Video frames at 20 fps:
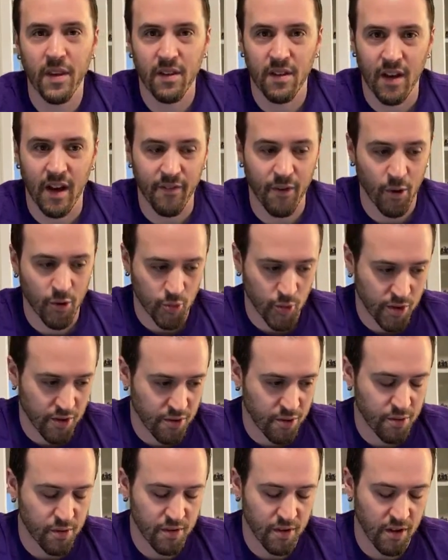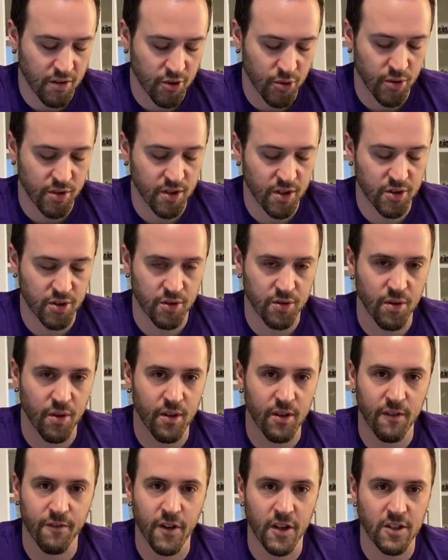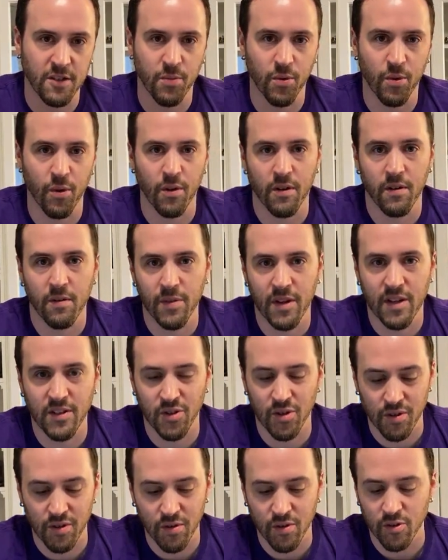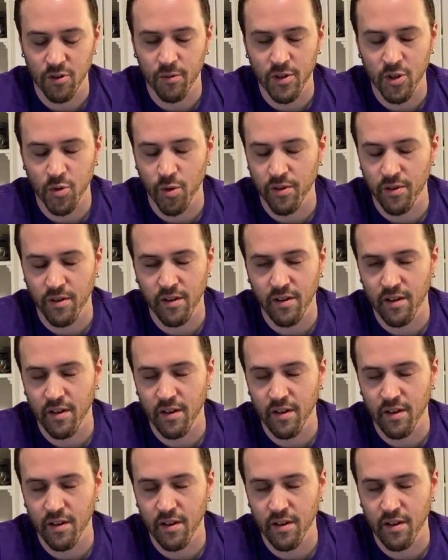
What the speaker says: I've always wanted to do a dungeon crawl on a fixed board because you can do so much with it.